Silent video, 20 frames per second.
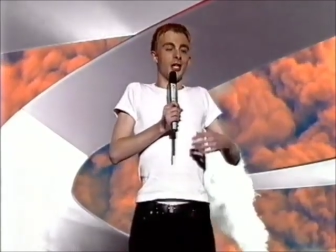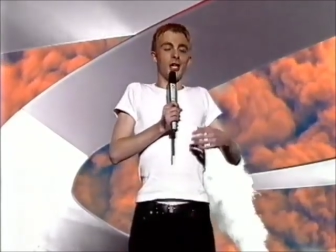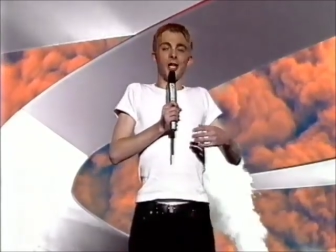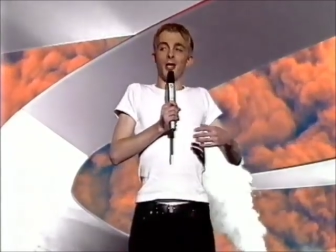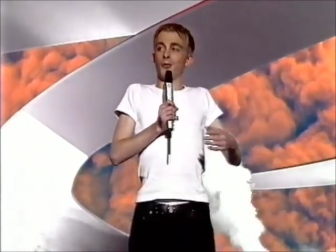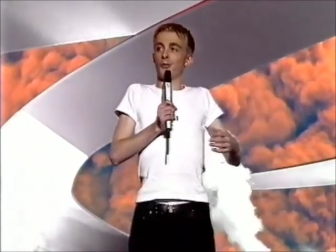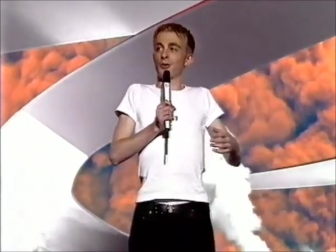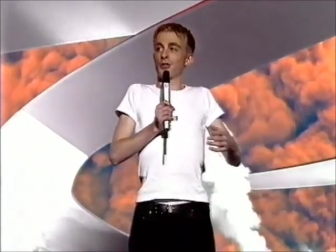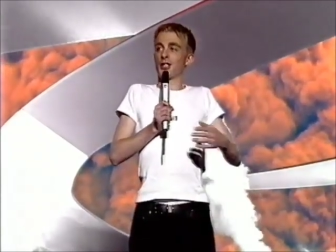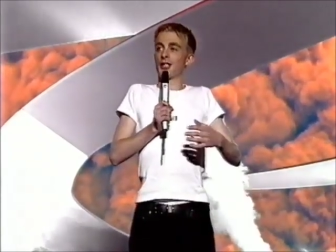
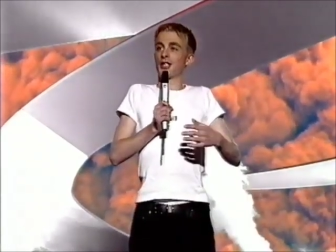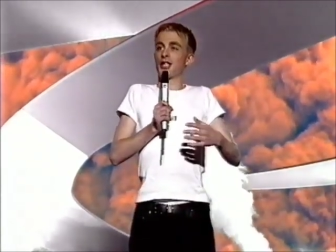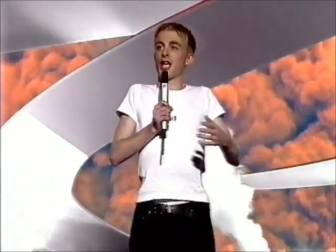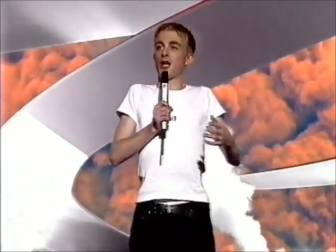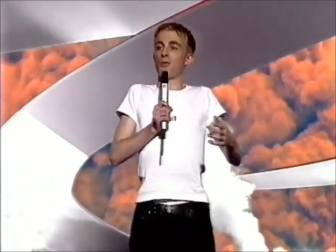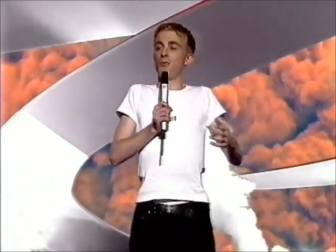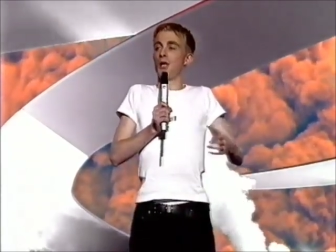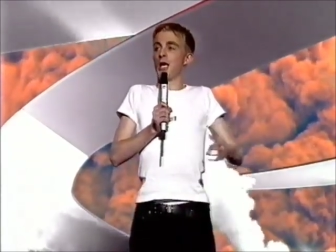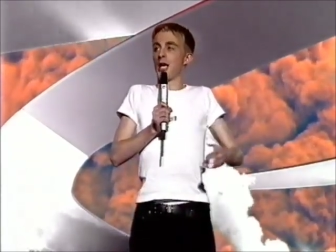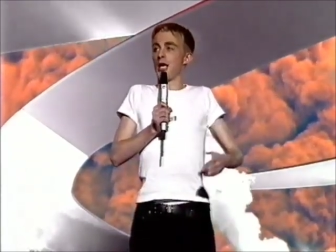It was the
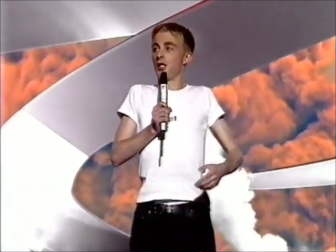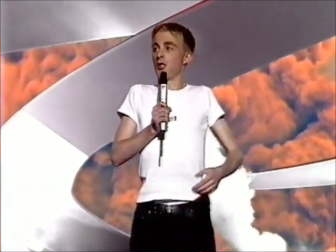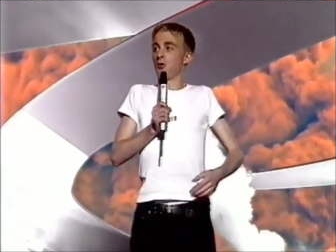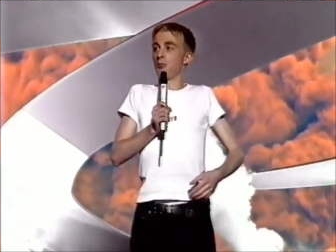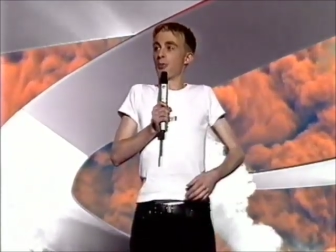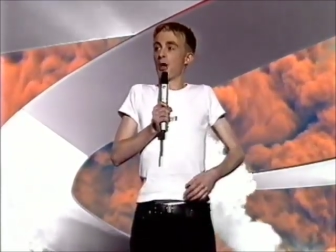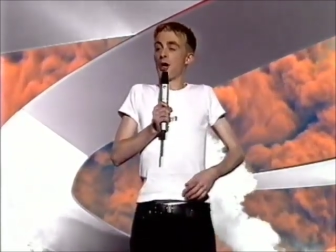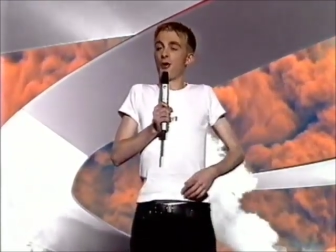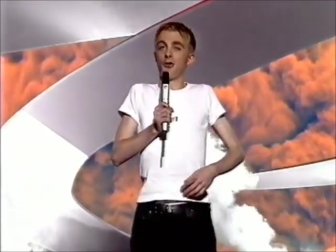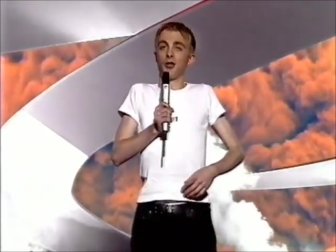same lady on
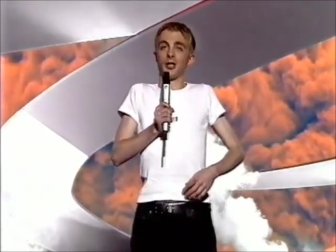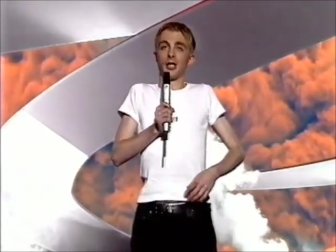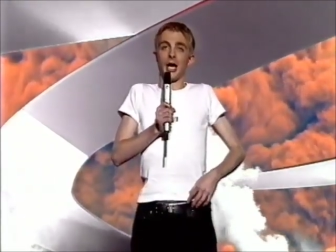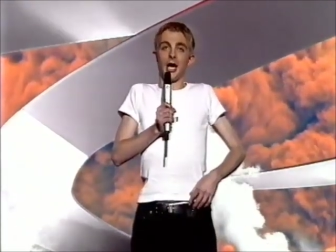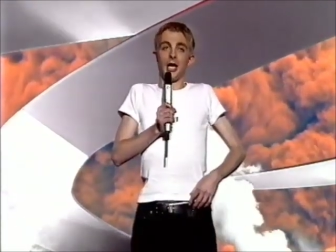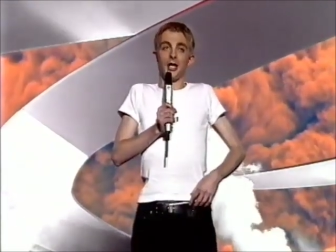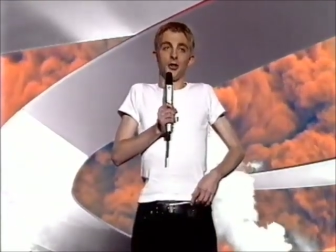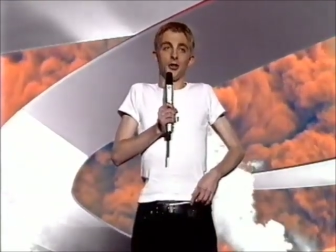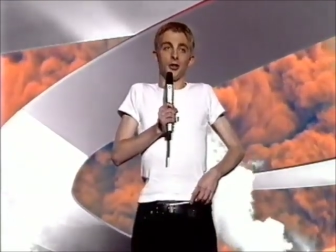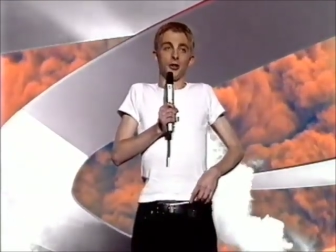both
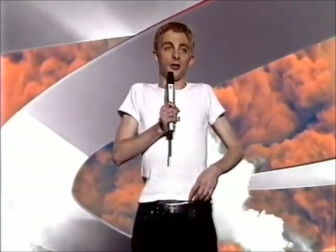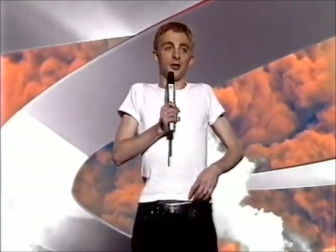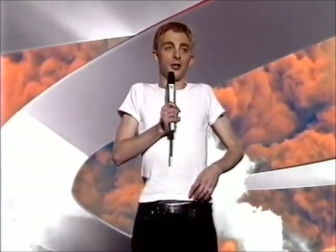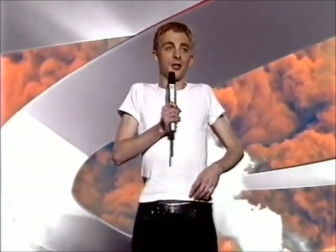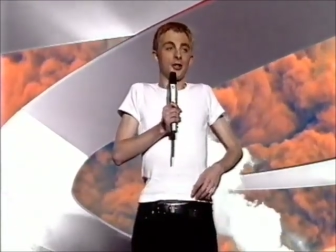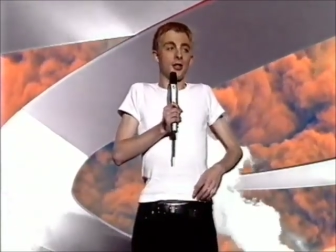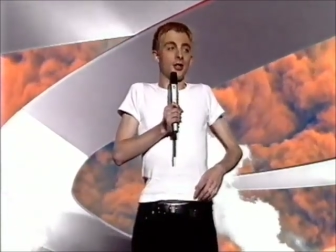occasions.